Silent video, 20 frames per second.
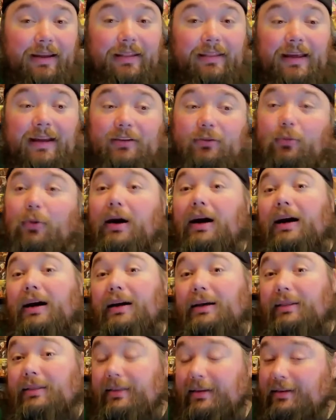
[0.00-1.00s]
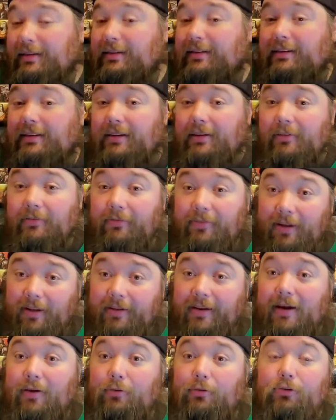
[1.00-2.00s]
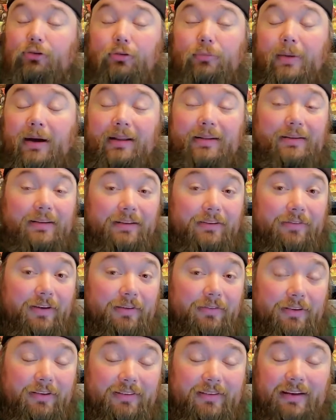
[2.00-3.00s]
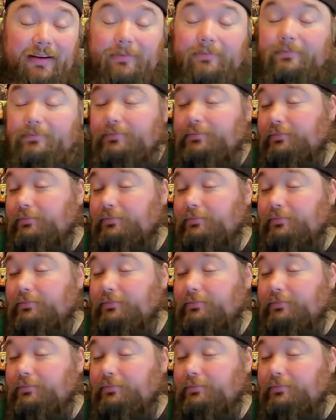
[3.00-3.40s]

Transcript: that's why this fell down to my least favorite set.